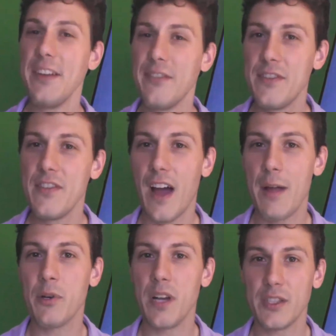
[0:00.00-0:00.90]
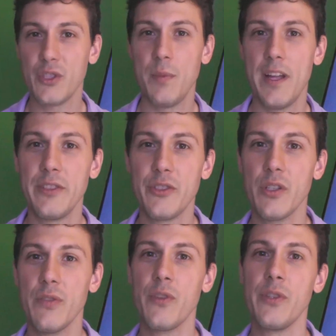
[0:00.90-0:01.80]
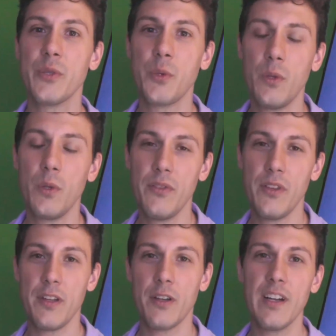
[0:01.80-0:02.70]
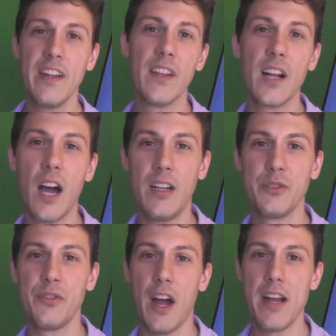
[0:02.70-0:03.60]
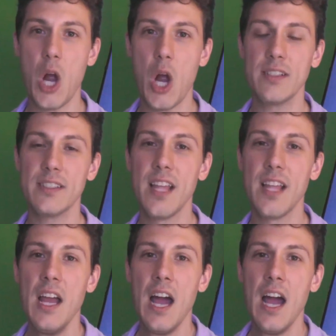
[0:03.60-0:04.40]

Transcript: 855 production manager for the School of Theater in the College of Fine Arts.